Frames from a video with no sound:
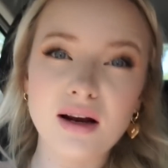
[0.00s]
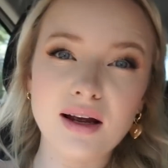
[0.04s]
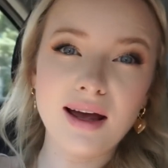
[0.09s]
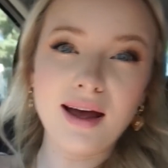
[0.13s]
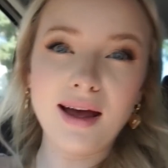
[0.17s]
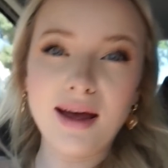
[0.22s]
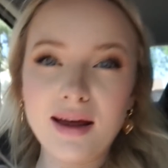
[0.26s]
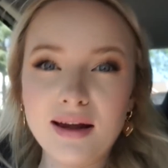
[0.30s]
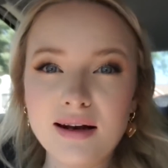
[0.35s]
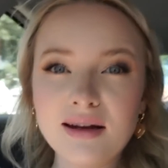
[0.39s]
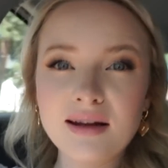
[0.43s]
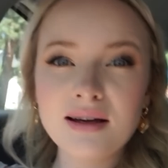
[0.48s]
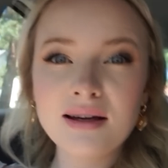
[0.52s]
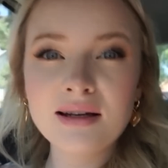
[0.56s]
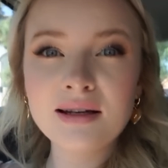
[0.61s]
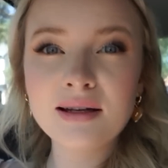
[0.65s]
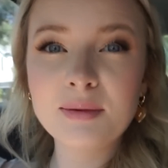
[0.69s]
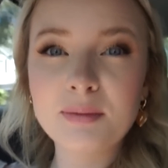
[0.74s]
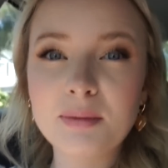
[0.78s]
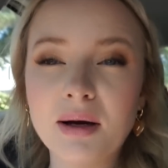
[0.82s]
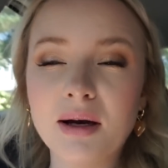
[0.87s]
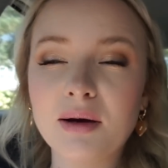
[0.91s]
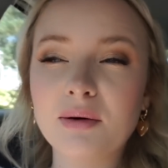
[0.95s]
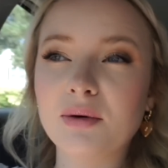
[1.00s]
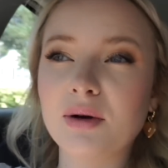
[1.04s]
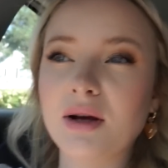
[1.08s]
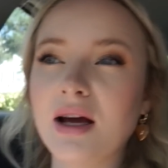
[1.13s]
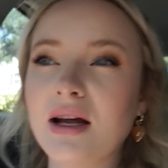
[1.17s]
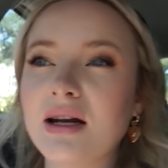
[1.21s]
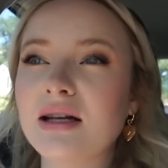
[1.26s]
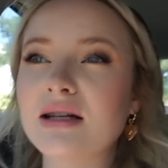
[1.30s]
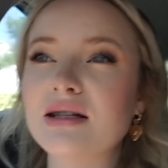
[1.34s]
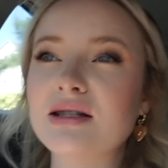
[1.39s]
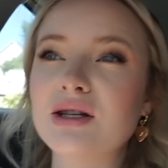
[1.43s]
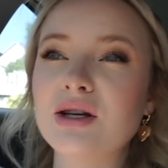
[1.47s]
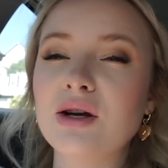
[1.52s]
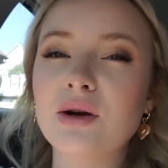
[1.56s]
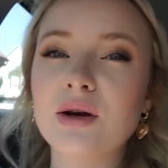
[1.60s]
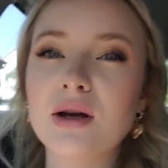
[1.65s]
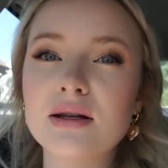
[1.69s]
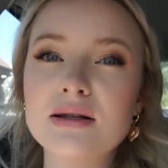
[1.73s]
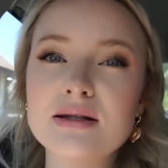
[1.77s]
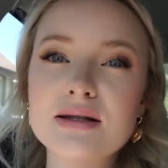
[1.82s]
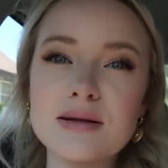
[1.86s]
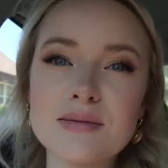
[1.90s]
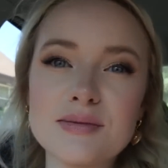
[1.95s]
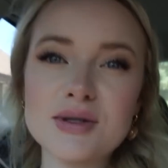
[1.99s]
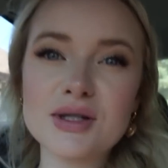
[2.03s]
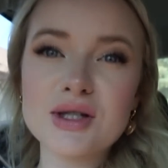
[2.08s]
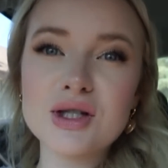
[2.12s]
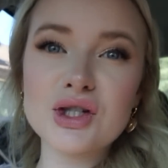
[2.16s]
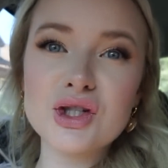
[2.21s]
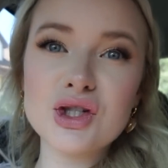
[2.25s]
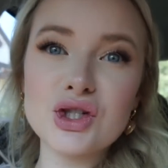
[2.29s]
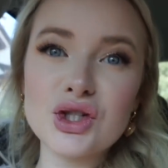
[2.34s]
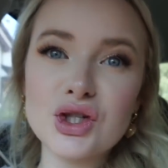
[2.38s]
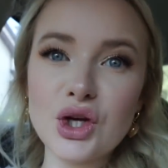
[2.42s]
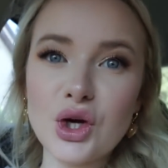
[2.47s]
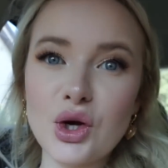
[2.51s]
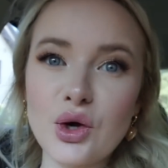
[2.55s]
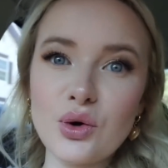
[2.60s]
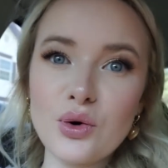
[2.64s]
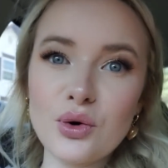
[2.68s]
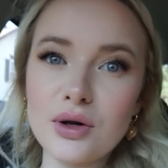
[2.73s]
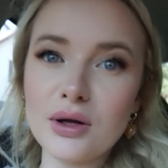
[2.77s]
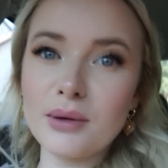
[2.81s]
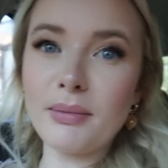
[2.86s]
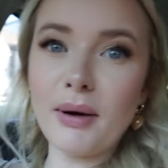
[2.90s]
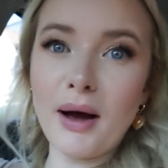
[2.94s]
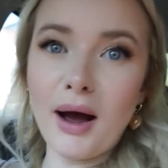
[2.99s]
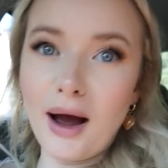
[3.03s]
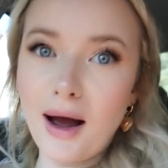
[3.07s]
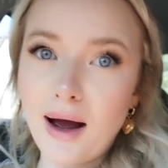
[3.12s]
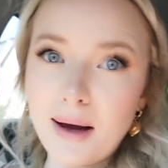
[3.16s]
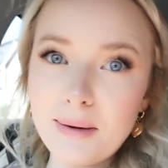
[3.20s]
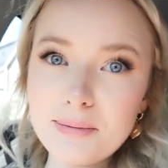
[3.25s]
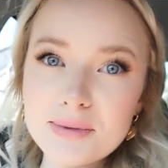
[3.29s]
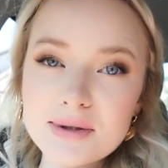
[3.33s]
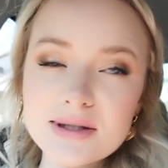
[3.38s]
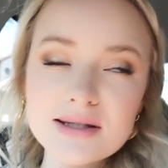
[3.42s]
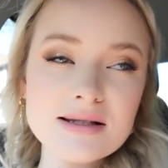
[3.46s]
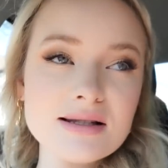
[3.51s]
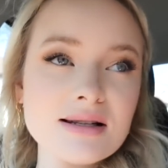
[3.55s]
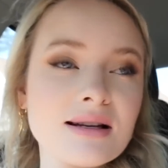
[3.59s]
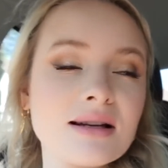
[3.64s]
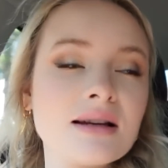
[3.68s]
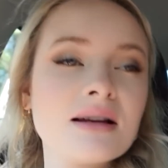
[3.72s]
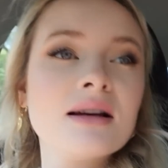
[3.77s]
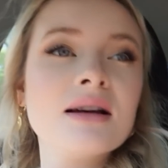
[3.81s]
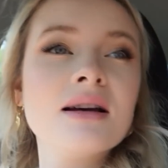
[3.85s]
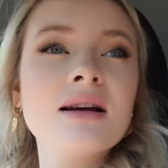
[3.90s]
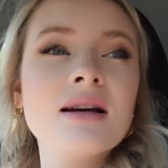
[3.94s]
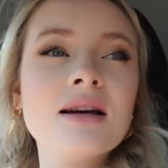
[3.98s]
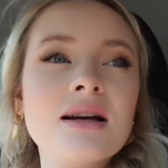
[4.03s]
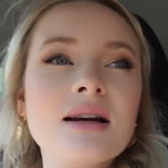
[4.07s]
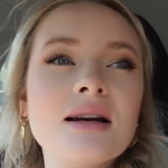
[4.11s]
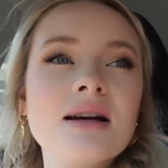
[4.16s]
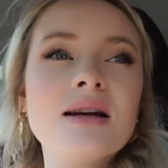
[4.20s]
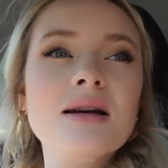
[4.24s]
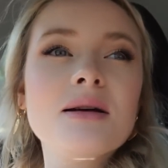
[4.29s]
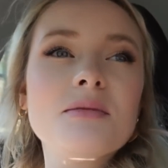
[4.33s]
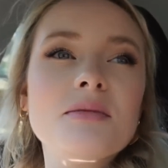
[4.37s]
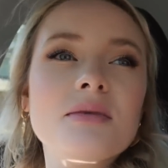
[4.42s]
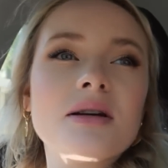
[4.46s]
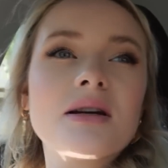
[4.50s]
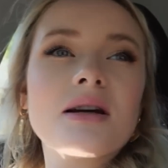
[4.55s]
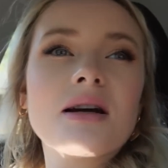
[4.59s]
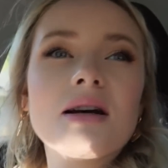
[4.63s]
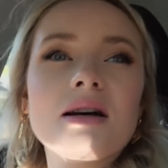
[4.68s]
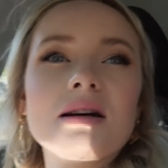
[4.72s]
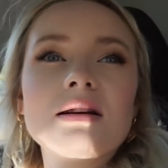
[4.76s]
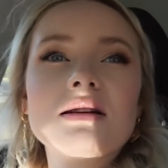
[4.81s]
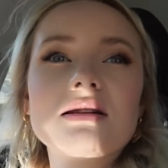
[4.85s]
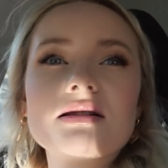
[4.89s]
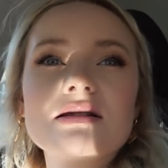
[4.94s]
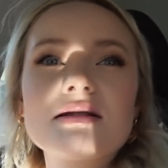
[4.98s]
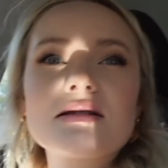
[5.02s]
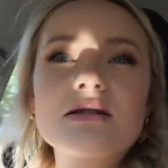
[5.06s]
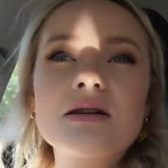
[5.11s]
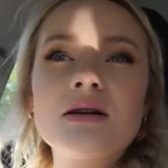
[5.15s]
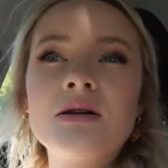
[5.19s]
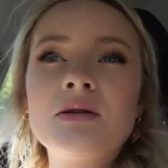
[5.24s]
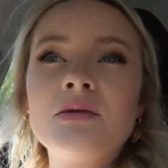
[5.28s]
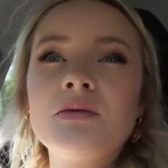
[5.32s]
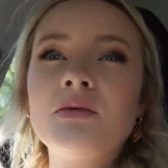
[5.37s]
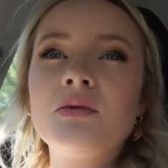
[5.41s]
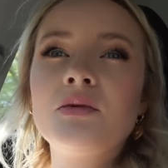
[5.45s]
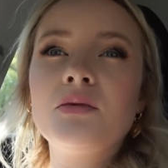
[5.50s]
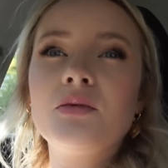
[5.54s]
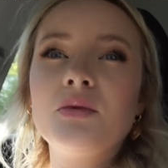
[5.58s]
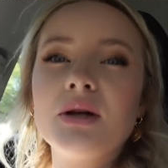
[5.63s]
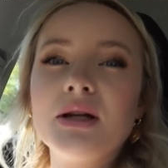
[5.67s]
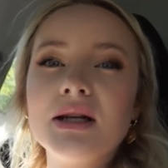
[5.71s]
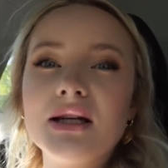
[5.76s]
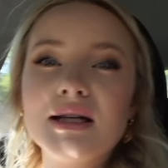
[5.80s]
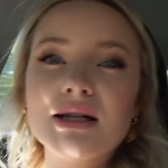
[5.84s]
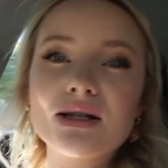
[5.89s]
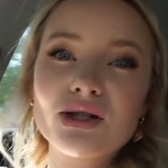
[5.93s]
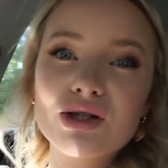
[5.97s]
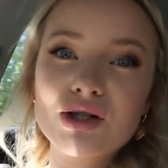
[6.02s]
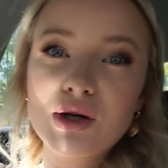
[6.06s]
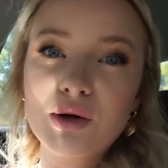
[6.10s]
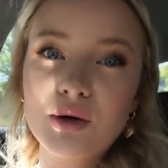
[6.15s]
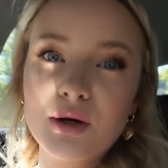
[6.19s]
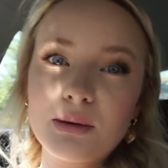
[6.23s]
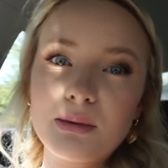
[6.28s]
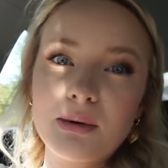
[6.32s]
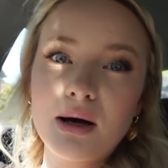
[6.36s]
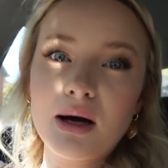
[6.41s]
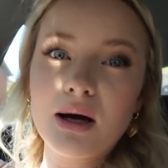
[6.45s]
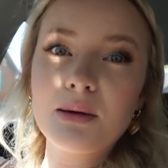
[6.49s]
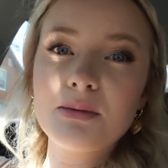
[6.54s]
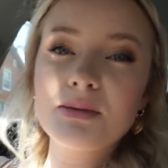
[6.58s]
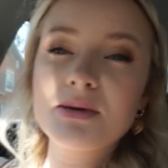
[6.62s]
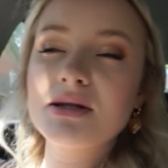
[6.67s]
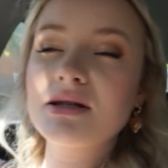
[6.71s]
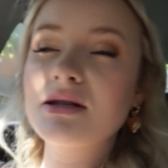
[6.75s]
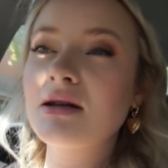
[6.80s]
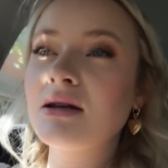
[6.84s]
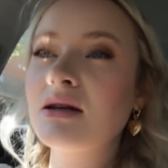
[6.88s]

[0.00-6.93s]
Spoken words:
again, but we're heading to go get some Sody Pops because we need Sody Pops.